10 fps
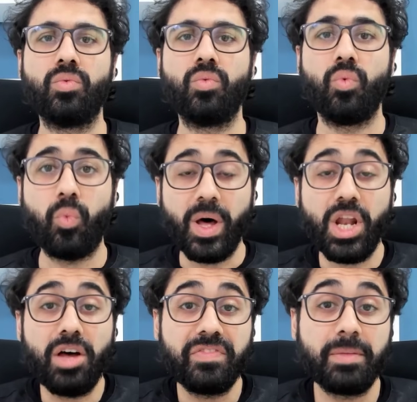One
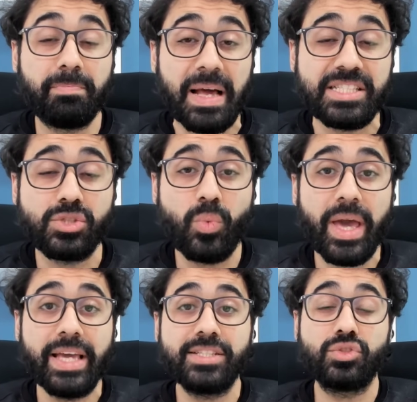of the best
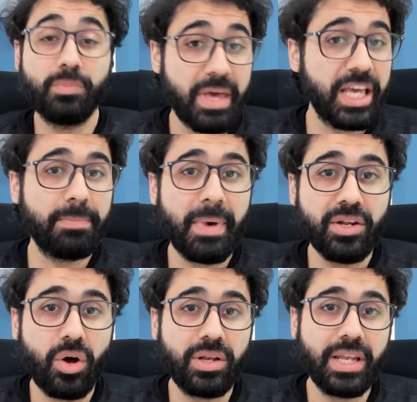ways to make money
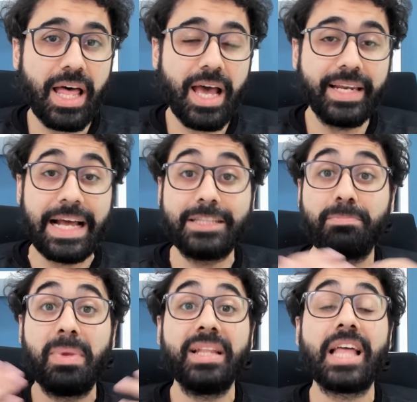online
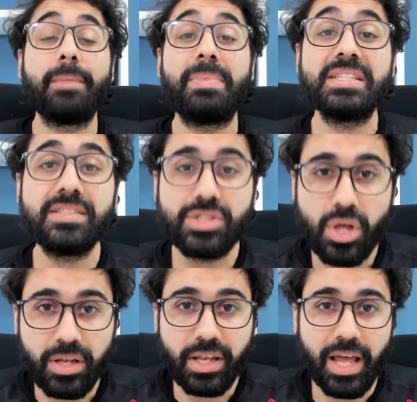and build a business
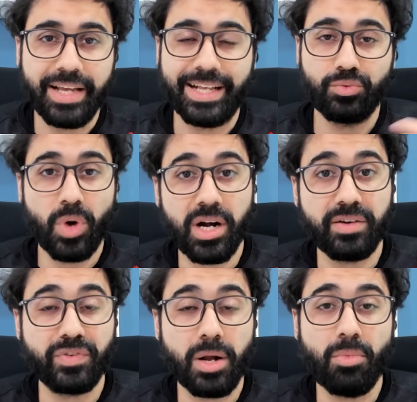online and work
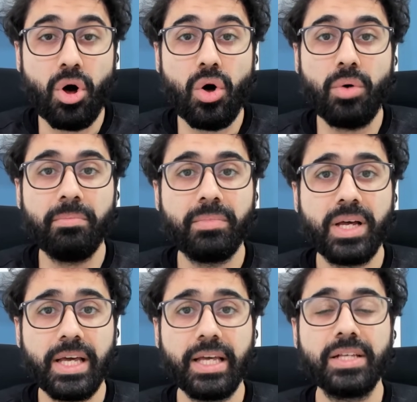from home
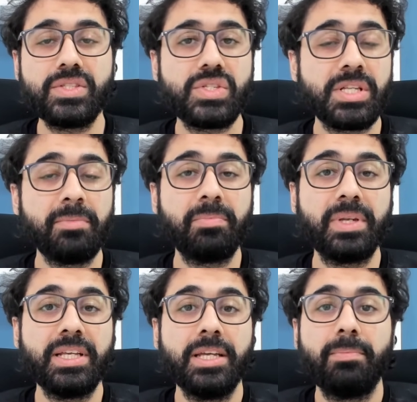is
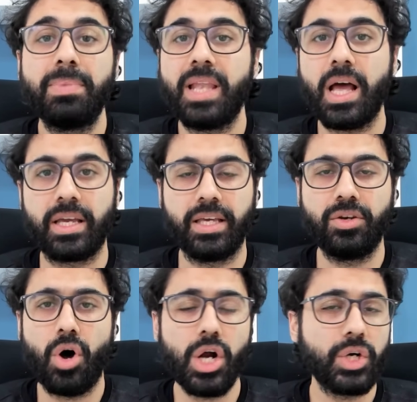simply
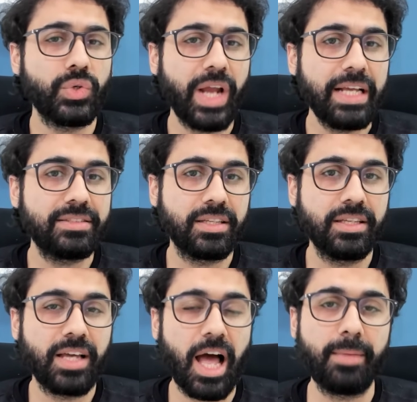blogging or
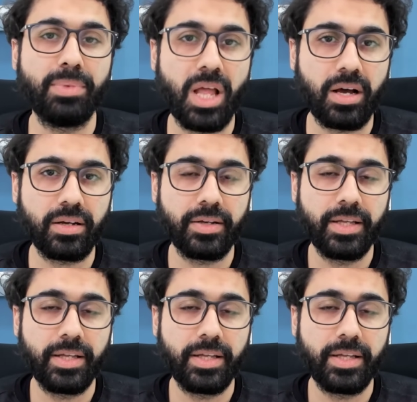creating a blog.